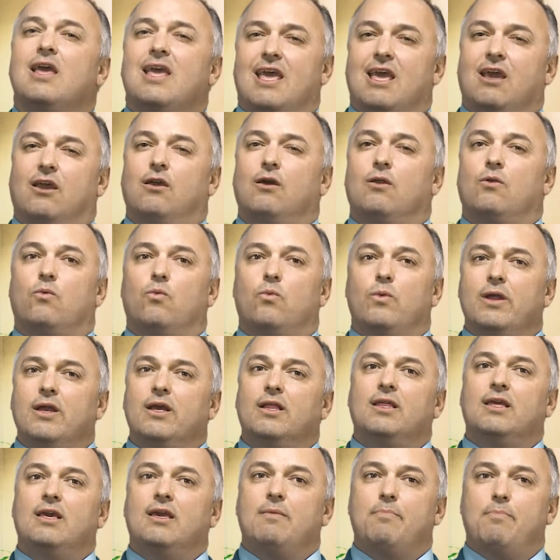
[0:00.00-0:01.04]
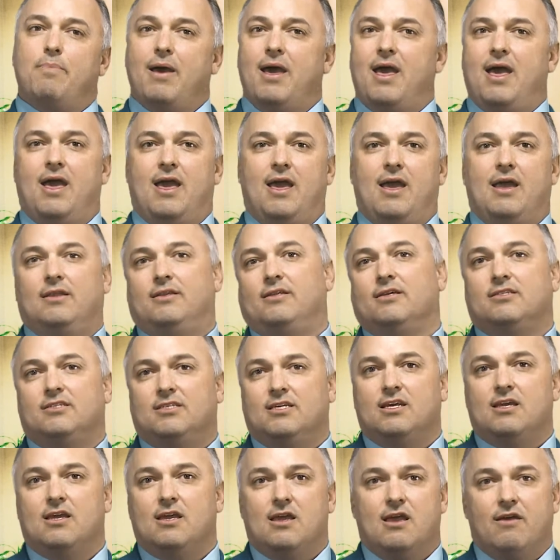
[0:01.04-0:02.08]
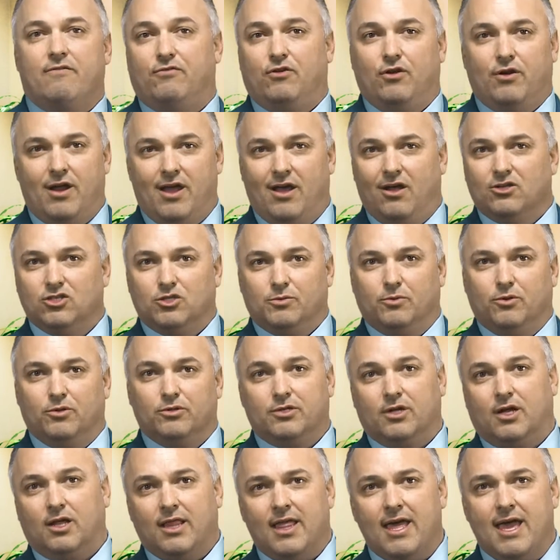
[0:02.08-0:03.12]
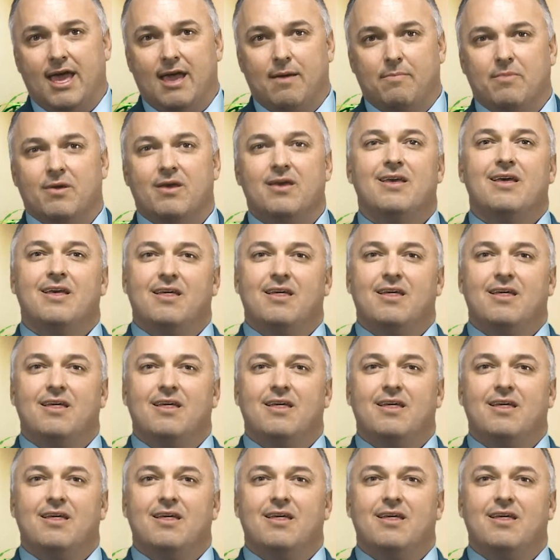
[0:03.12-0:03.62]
it could really pay to see if you're eligible to claim